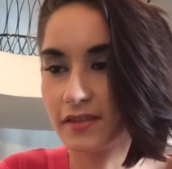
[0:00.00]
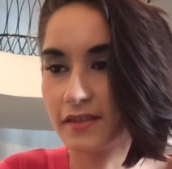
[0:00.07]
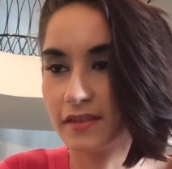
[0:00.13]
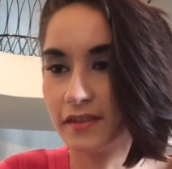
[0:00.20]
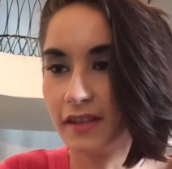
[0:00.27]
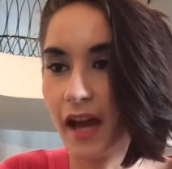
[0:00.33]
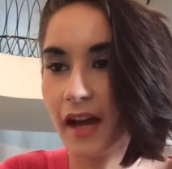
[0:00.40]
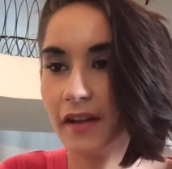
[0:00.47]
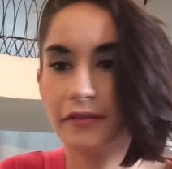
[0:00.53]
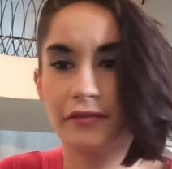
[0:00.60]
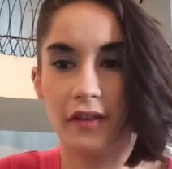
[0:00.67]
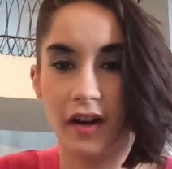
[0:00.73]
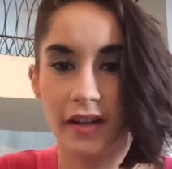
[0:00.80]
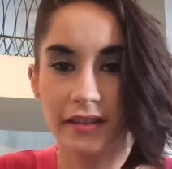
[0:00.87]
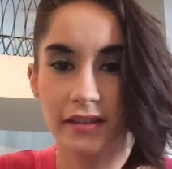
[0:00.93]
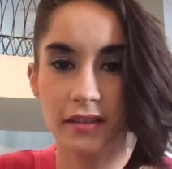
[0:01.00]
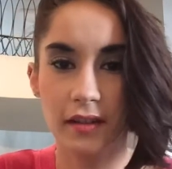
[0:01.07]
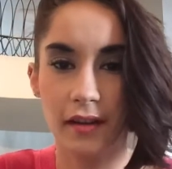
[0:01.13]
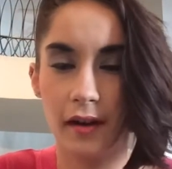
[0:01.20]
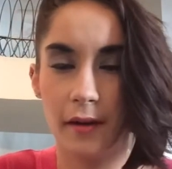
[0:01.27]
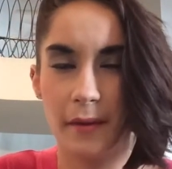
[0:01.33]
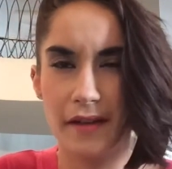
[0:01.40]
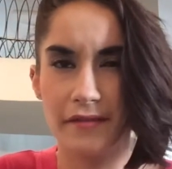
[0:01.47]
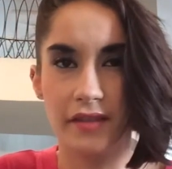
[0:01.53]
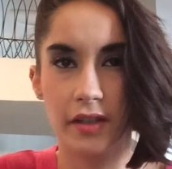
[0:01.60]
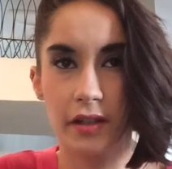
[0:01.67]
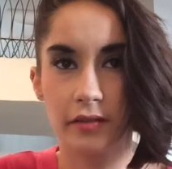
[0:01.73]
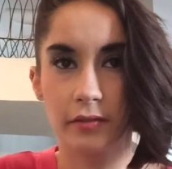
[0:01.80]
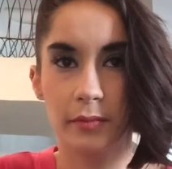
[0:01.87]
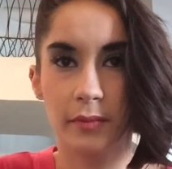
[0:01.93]
not fun. I've
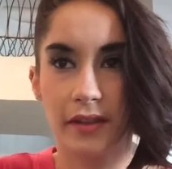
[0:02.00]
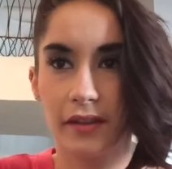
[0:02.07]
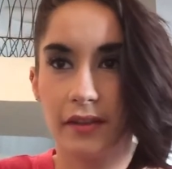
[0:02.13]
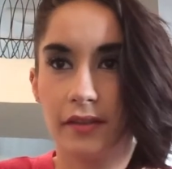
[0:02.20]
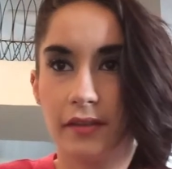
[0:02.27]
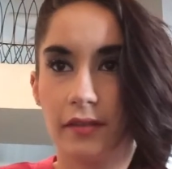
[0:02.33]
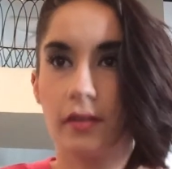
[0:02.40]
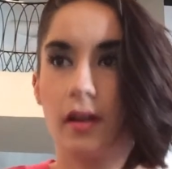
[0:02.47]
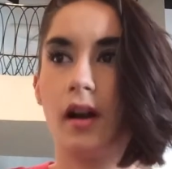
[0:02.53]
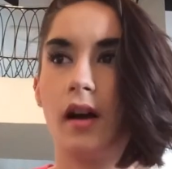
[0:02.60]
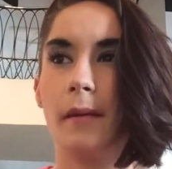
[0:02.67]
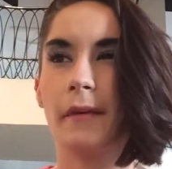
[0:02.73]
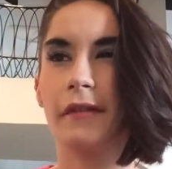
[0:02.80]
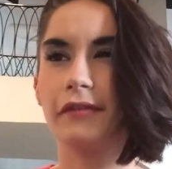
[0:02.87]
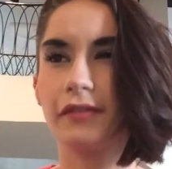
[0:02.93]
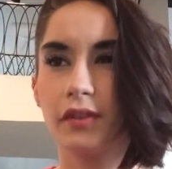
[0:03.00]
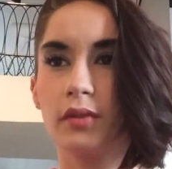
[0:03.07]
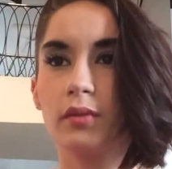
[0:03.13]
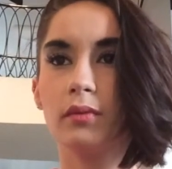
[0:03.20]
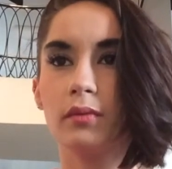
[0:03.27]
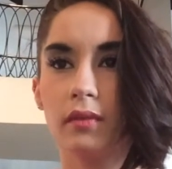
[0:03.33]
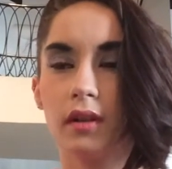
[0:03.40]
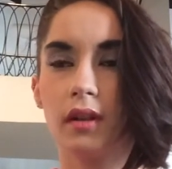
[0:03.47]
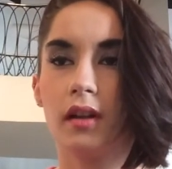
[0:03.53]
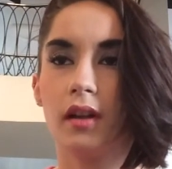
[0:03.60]
dealt with a few